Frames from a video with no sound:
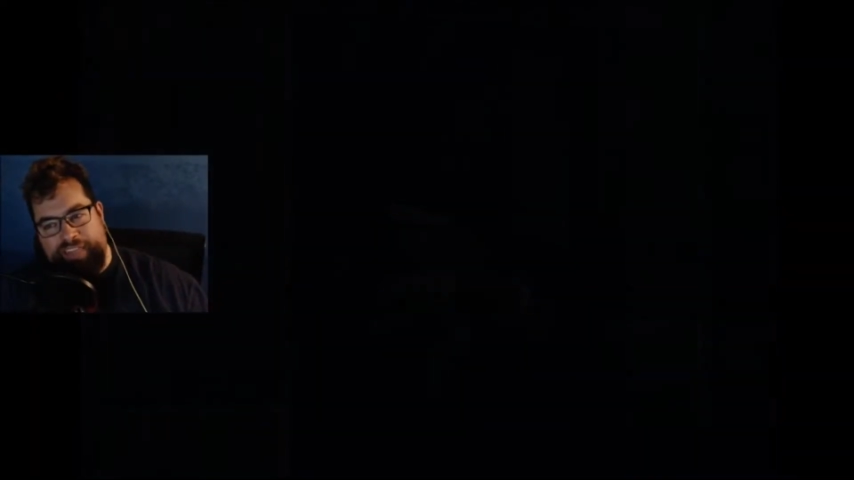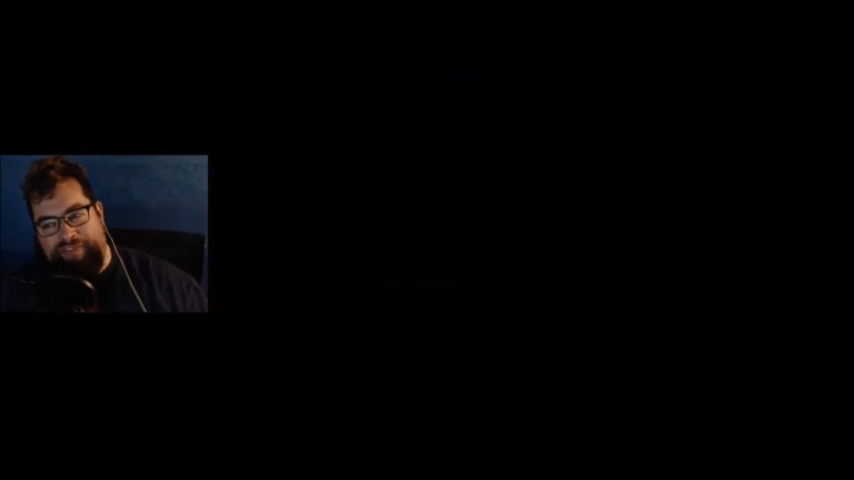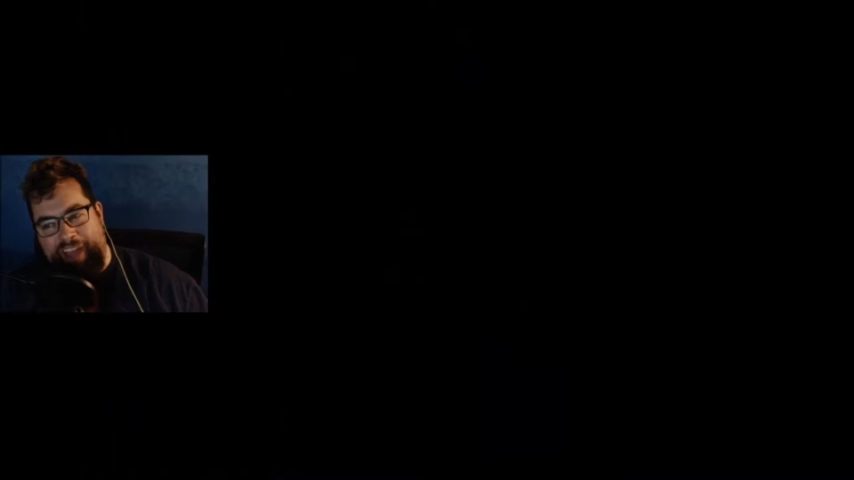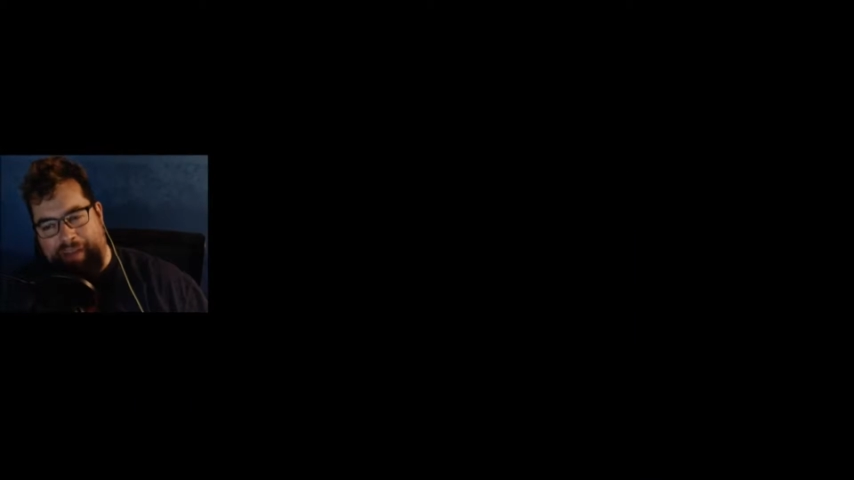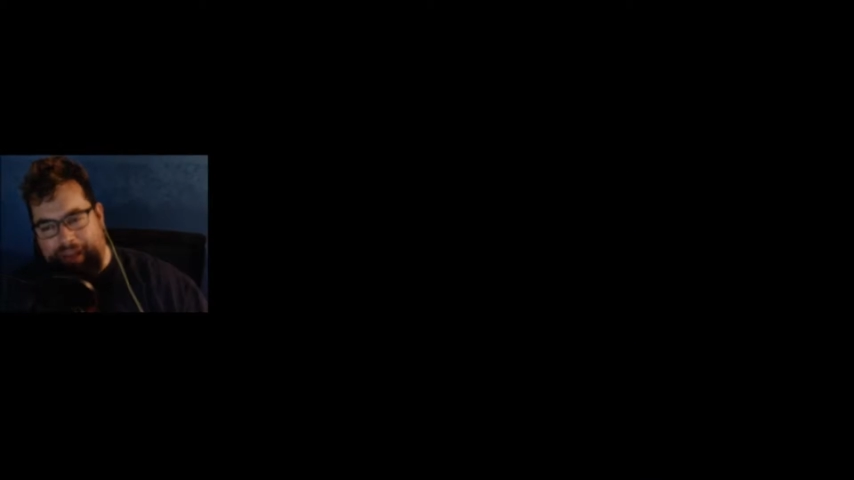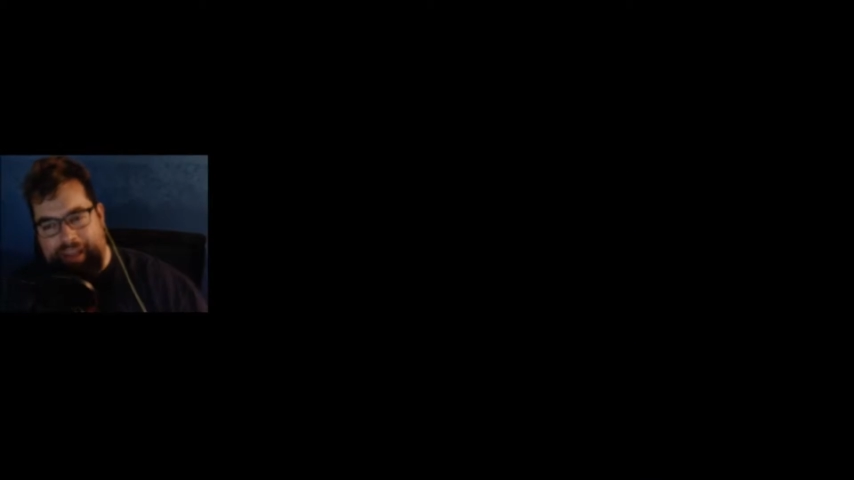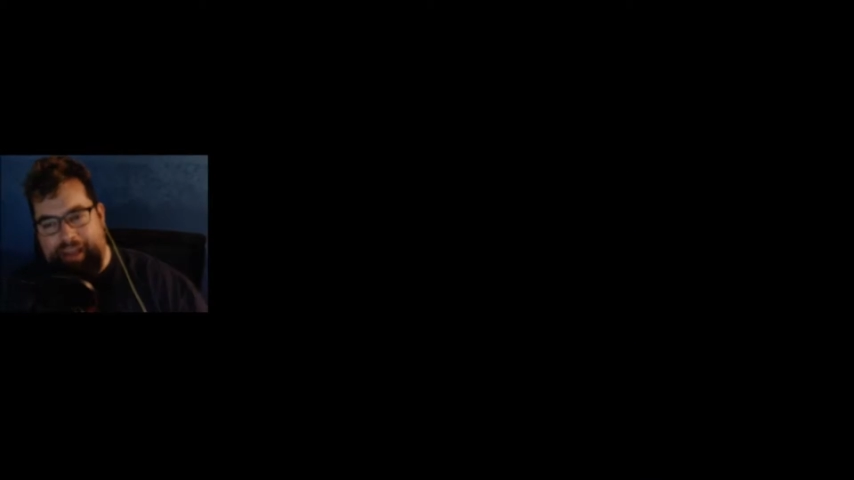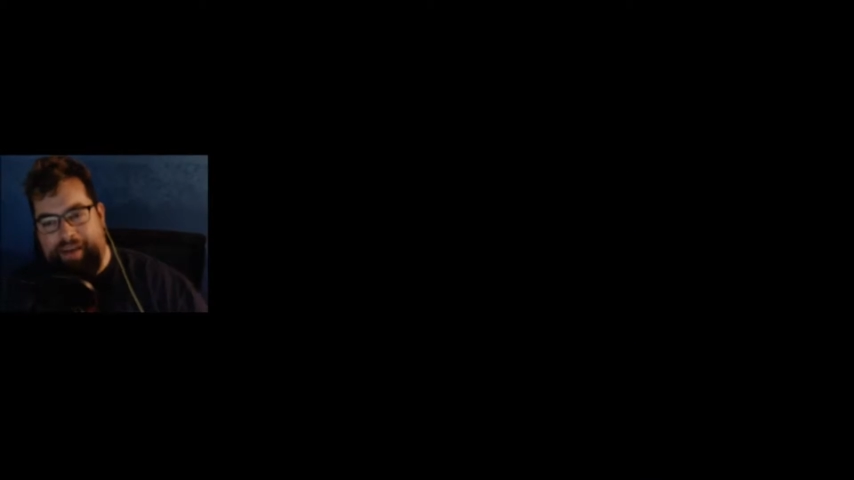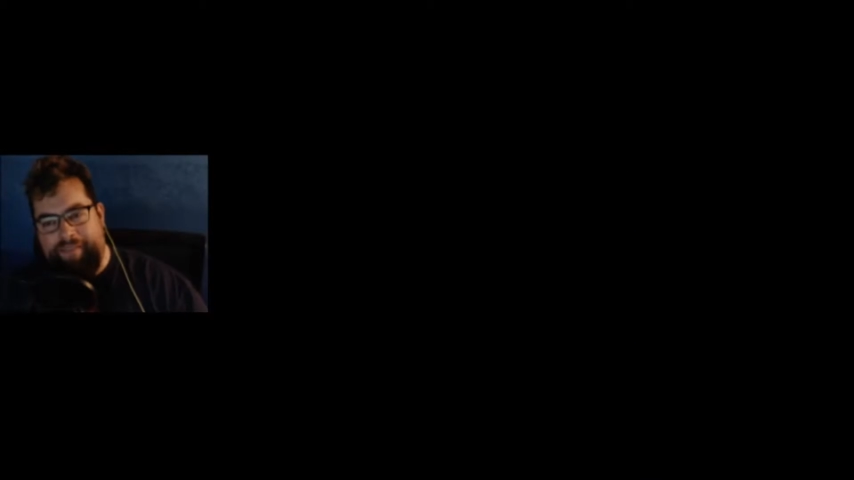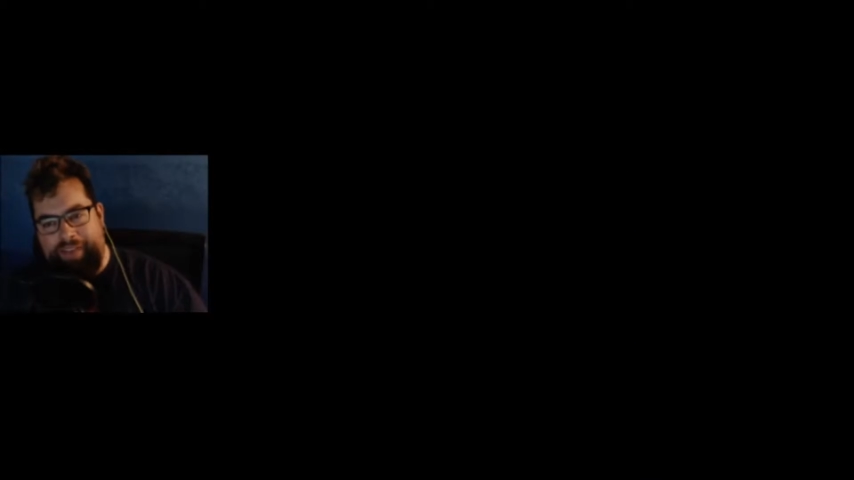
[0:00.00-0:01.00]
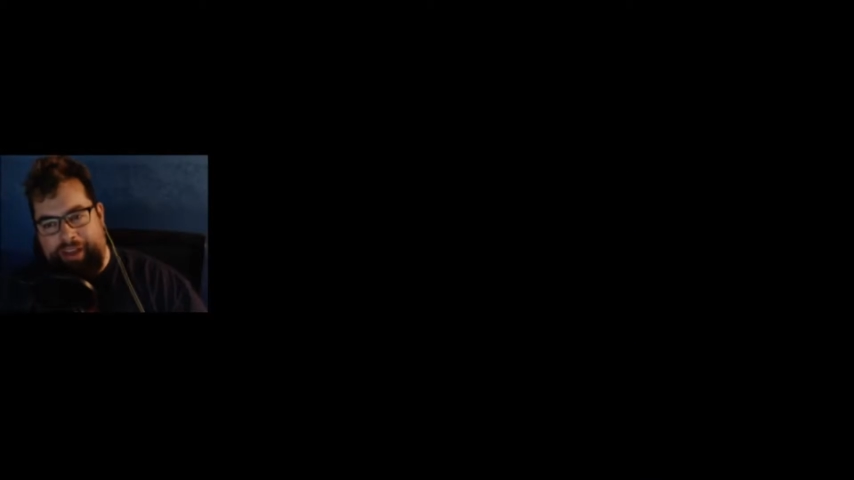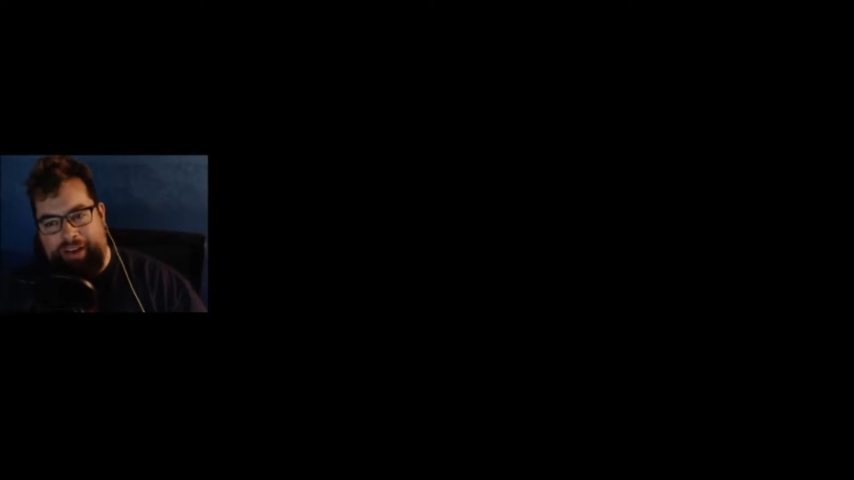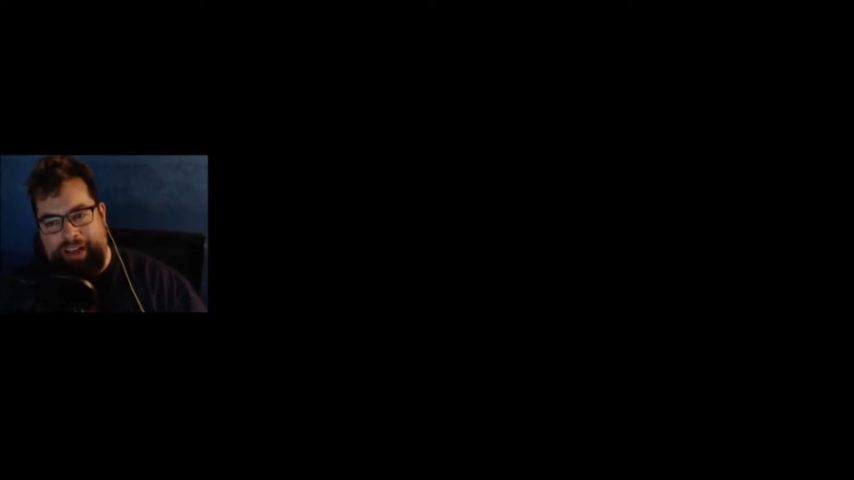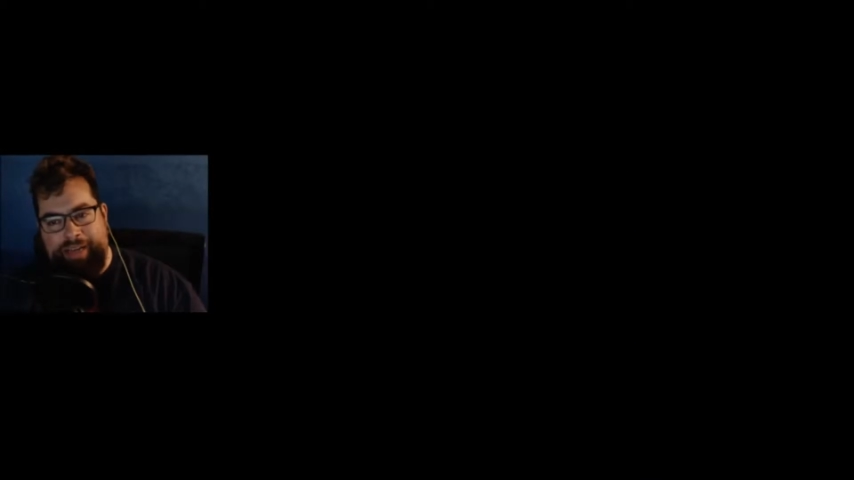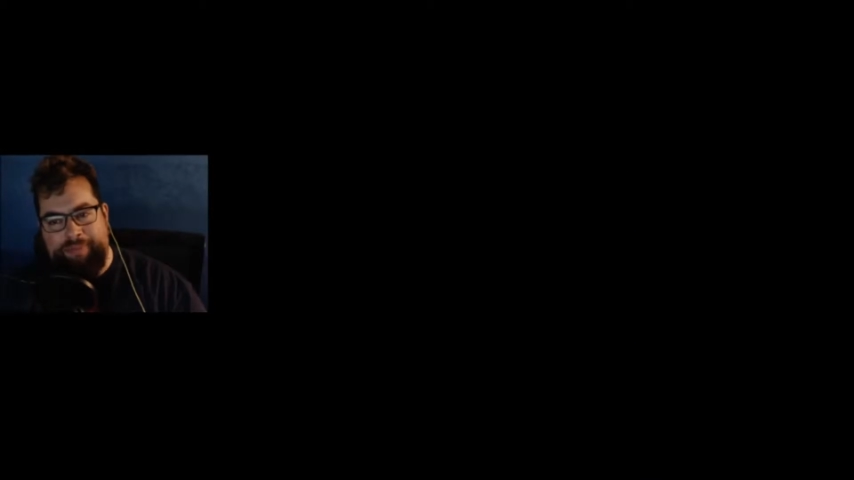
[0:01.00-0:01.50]
very,
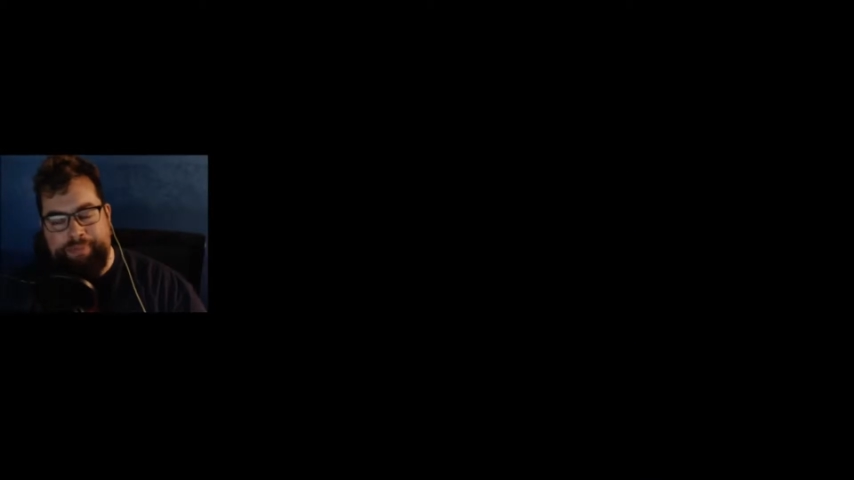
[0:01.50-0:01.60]
very